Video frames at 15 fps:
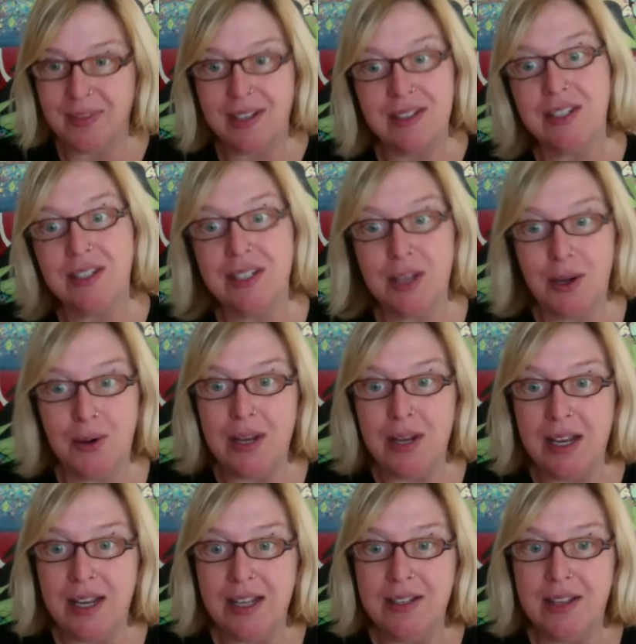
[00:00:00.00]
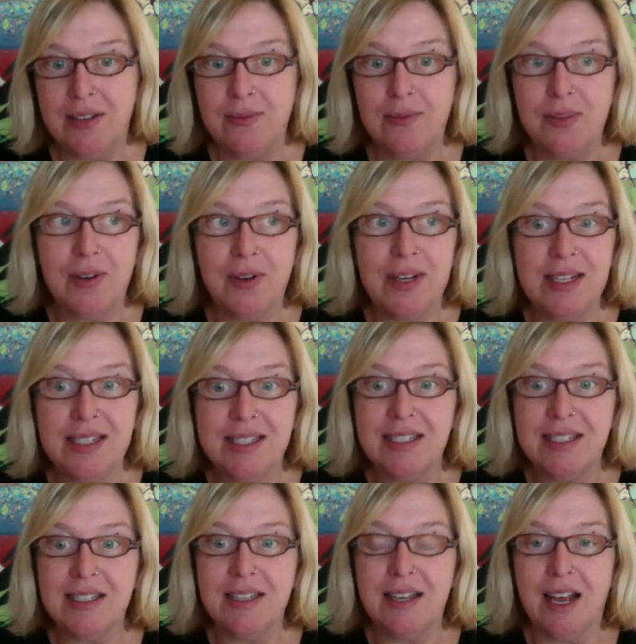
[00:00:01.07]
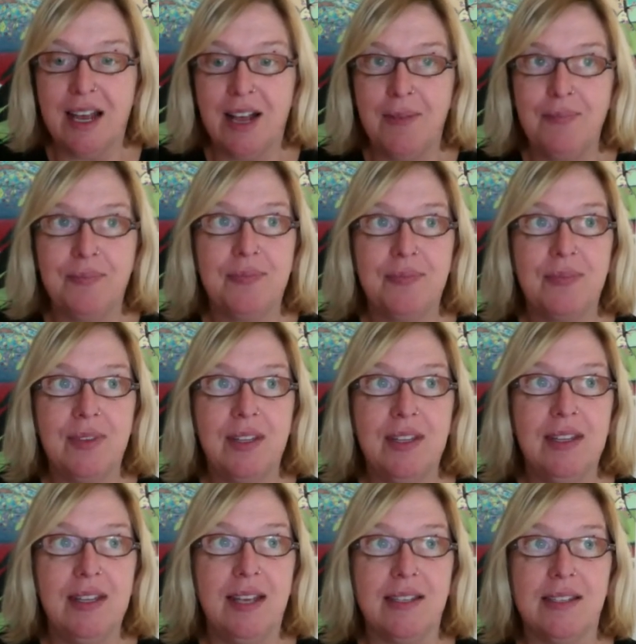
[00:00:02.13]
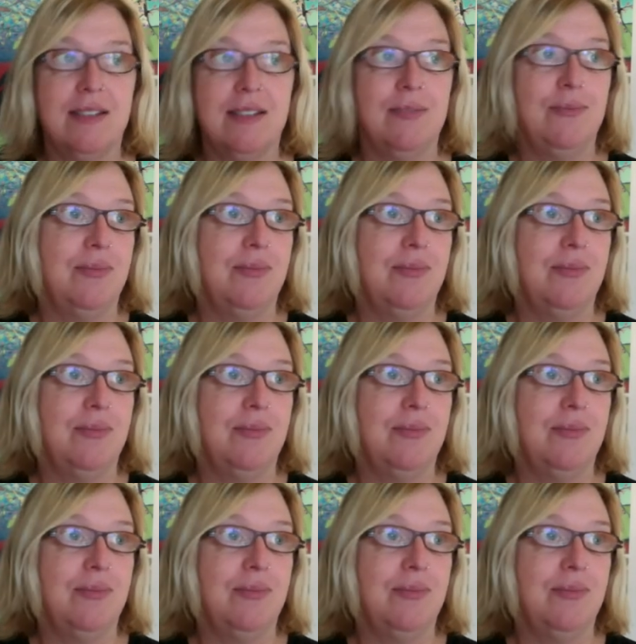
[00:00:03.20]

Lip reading: just know that there is, yes,